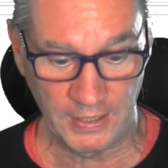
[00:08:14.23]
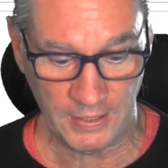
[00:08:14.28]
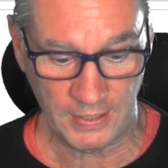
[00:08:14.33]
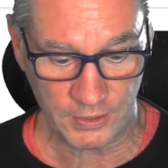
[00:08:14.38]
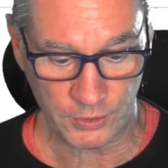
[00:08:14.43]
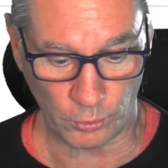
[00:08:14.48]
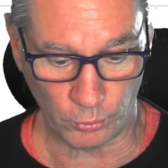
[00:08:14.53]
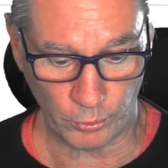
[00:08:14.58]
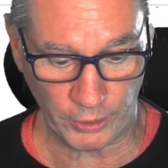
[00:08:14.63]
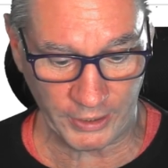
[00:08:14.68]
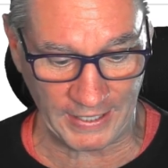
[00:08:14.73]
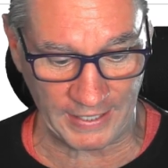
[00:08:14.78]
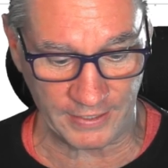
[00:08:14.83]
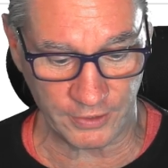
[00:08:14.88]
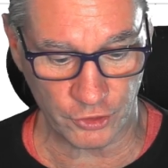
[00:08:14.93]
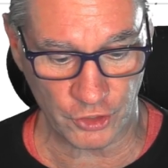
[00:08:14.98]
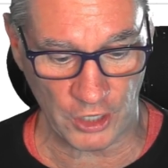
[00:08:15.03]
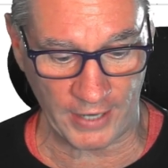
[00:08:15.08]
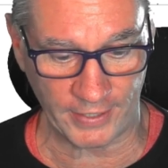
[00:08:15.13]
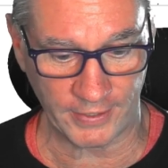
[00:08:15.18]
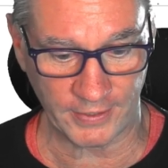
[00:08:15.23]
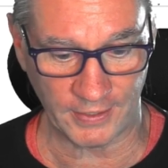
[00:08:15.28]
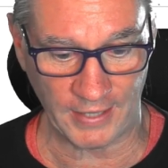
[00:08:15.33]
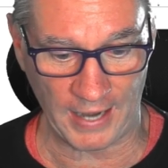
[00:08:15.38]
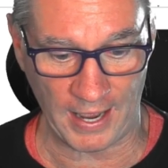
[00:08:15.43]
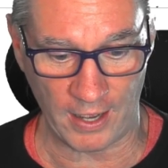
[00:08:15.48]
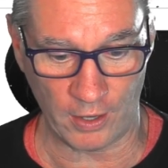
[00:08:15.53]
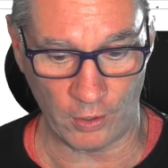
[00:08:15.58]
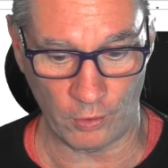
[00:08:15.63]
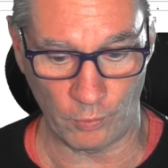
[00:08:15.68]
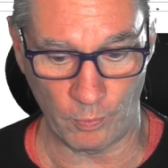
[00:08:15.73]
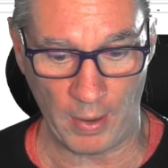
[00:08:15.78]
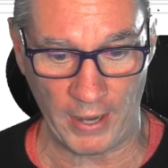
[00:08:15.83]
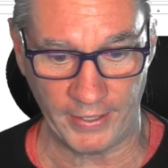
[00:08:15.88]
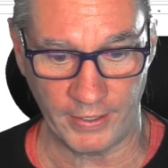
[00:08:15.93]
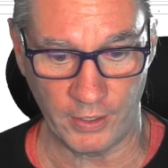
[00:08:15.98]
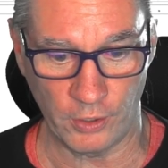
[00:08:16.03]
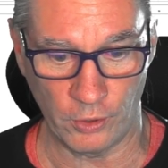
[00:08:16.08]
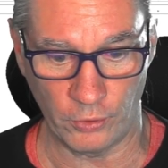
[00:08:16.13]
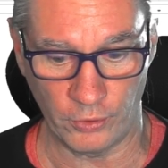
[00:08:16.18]
So we can check now
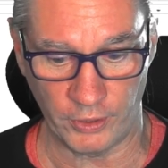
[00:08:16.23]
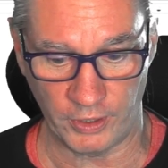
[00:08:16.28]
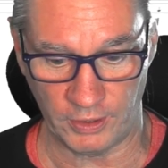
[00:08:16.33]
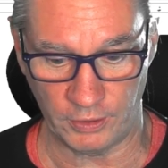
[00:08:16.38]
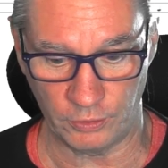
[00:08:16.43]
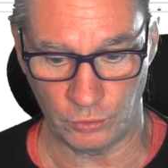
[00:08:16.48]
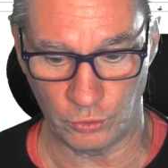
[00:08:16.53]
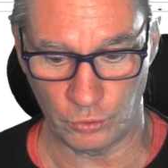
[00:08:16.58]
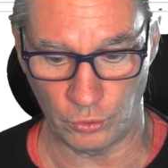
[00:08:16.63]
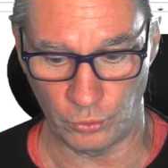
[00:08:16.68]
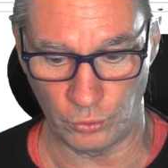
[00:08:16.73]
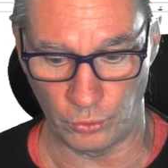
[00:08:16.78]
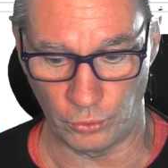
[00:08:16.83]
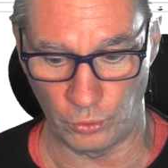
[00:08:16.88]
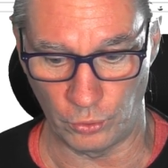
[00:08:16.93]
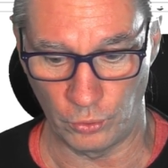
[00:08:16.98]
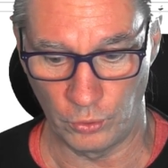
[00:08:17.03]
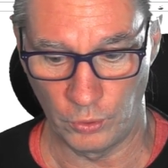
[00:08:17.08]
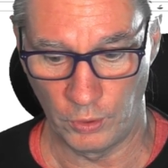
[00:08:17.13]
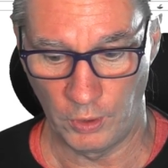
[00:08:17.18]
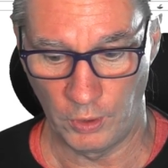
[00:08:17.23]
by going to